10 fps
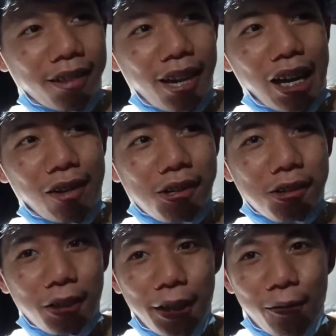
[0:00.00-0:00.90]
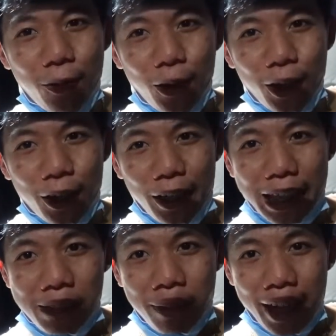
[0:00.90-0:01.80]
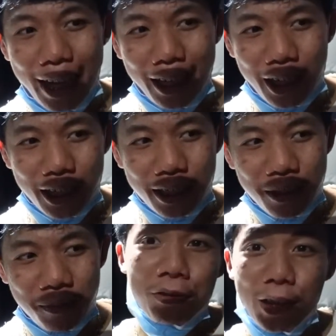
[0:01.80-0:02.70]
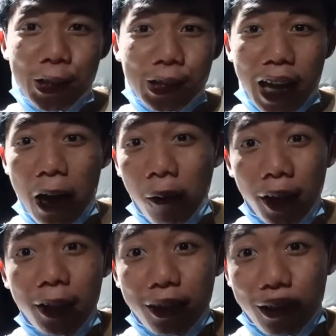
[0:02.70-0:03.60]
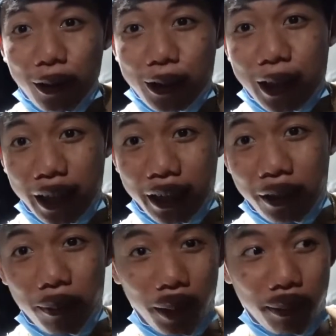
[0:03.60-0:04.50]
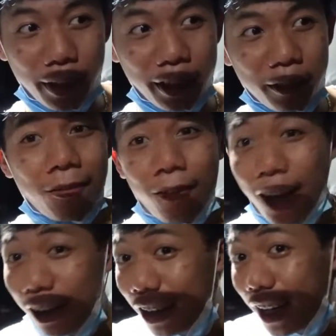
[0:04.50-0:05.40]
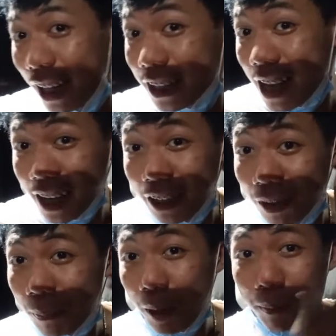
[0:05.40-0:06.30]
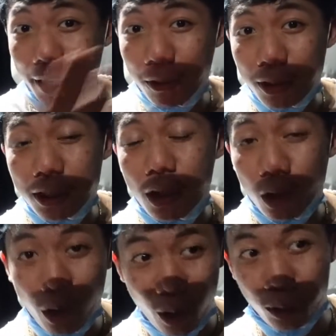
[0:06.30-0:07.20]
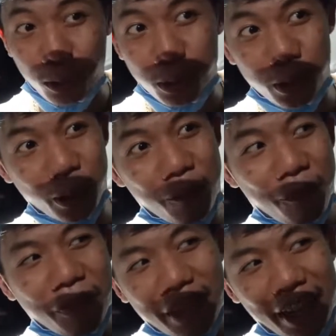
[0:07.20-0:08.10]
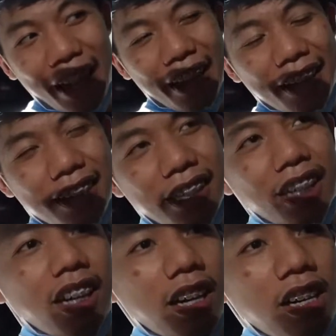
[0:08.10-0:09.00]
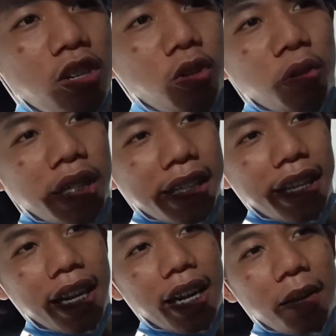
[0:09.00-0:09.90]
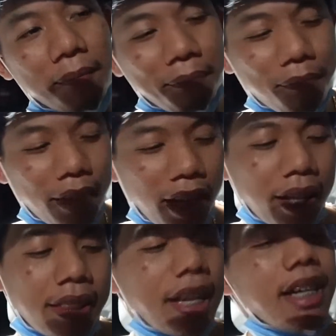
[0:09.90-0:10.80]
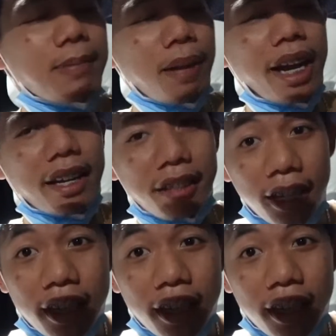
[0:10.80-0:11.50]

I was looking for bananas. First, I wanted to go to Saging Republic. Well, Saging Republic was closed, and I was like, oh damn, next plan.